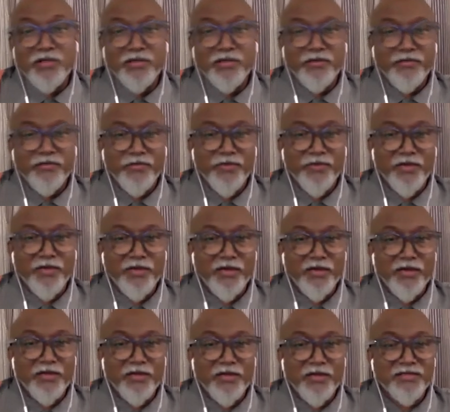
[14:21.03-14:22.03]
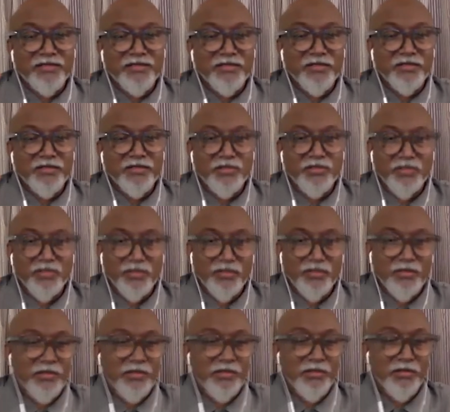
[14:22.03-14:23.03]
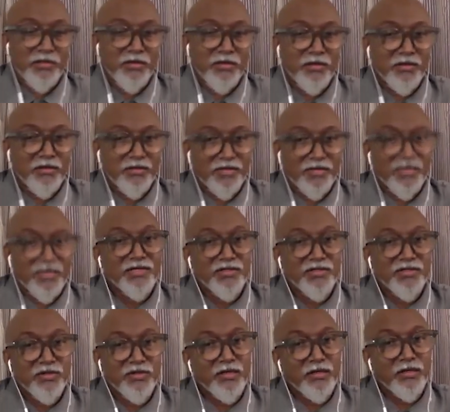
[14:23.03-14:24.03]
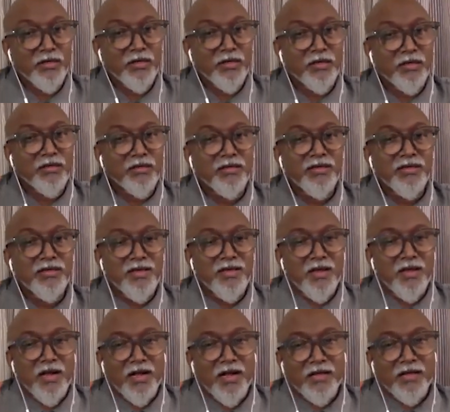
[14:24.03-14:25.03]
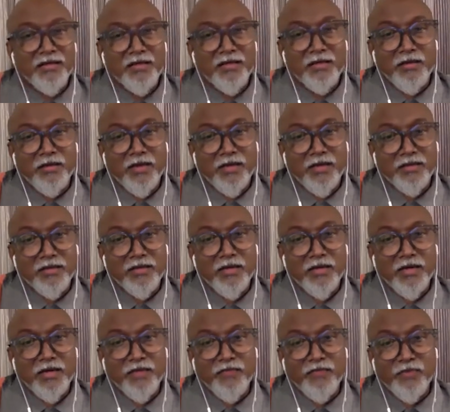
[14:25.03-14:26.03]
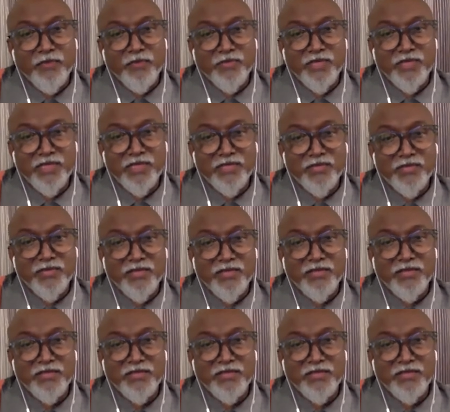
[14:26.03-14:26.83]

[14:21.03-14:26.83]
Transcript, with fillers: If you are an artist, you should mm, try to learn other, other art forms as well.